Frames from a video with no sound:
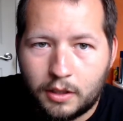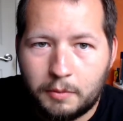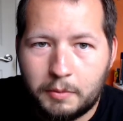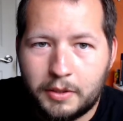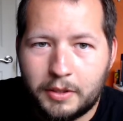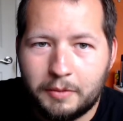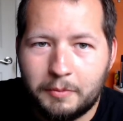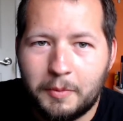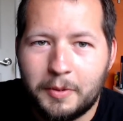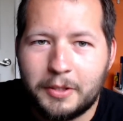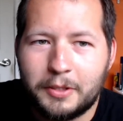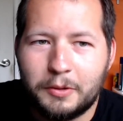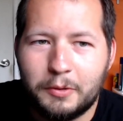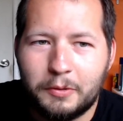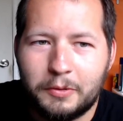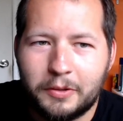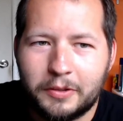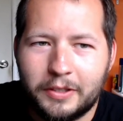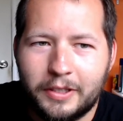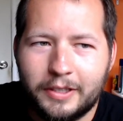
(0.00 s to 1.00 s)
me
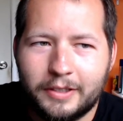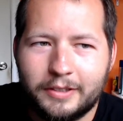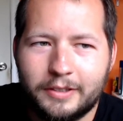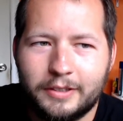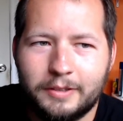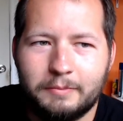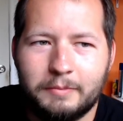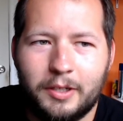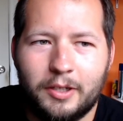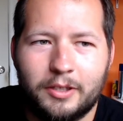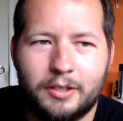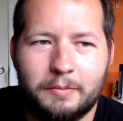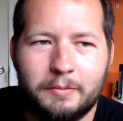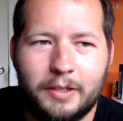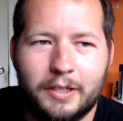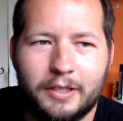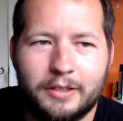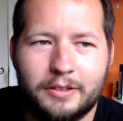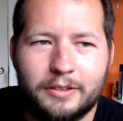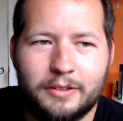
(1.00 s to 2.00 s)
Google this, Malcolm
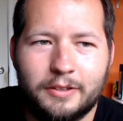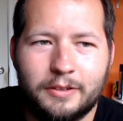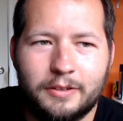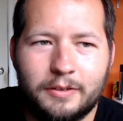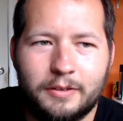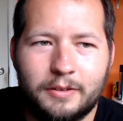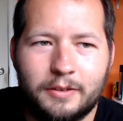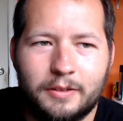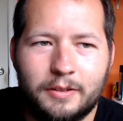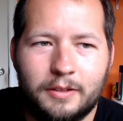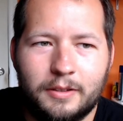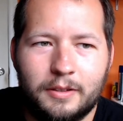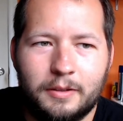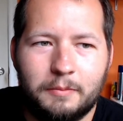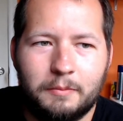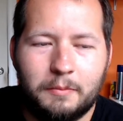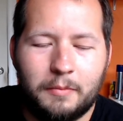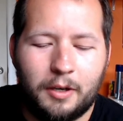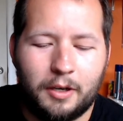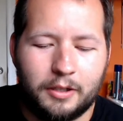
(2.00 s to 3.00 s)
X,
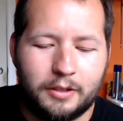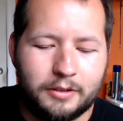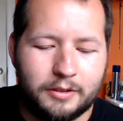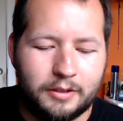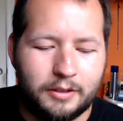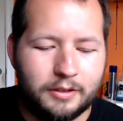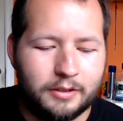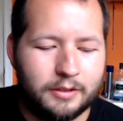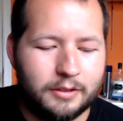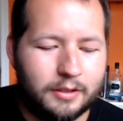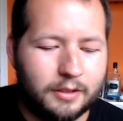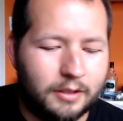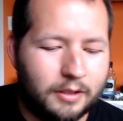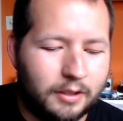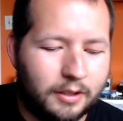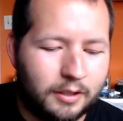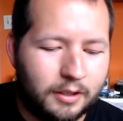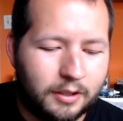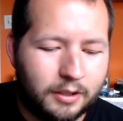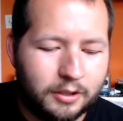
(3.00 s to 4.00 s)
Marxist,
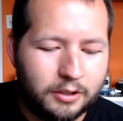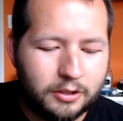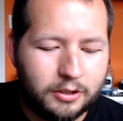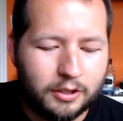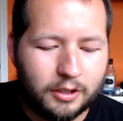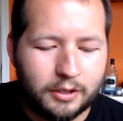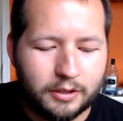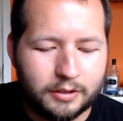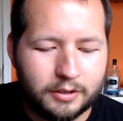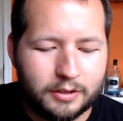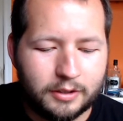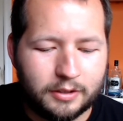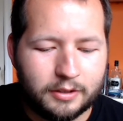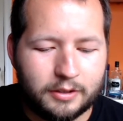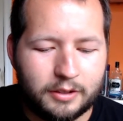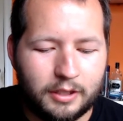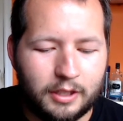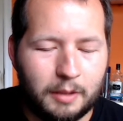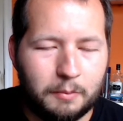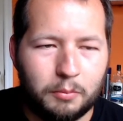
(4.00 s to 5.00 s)
just to
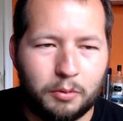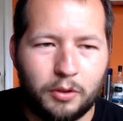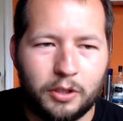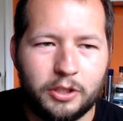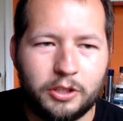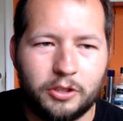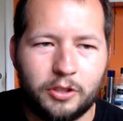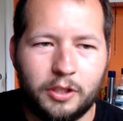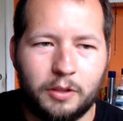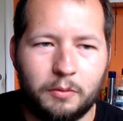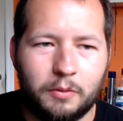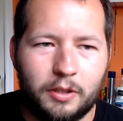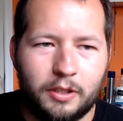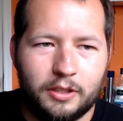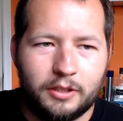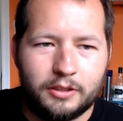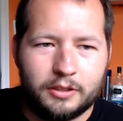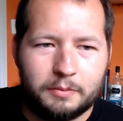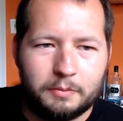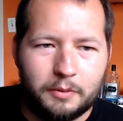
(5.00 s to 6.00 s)
see. I'm pretty sure he
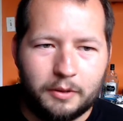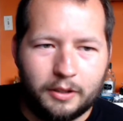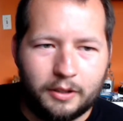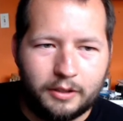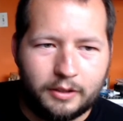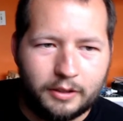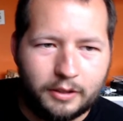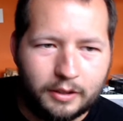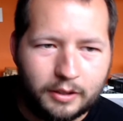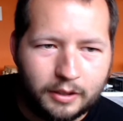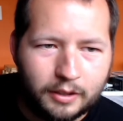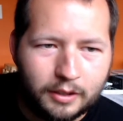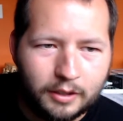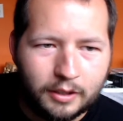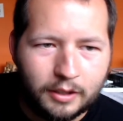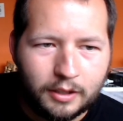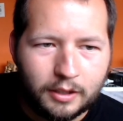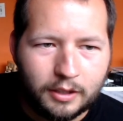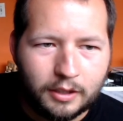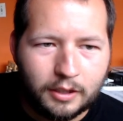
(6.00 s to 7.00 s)
was, but
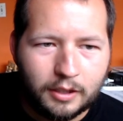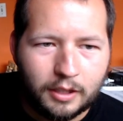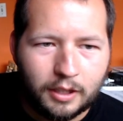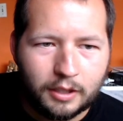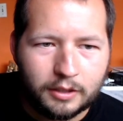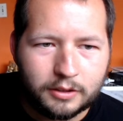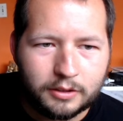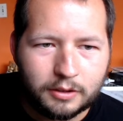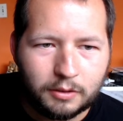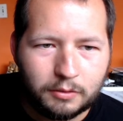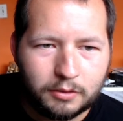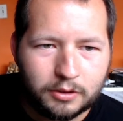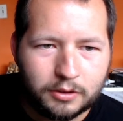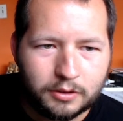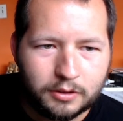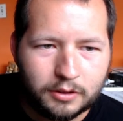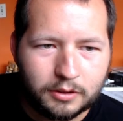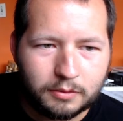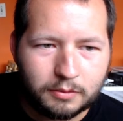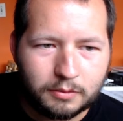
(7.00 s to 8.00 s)
a socialist,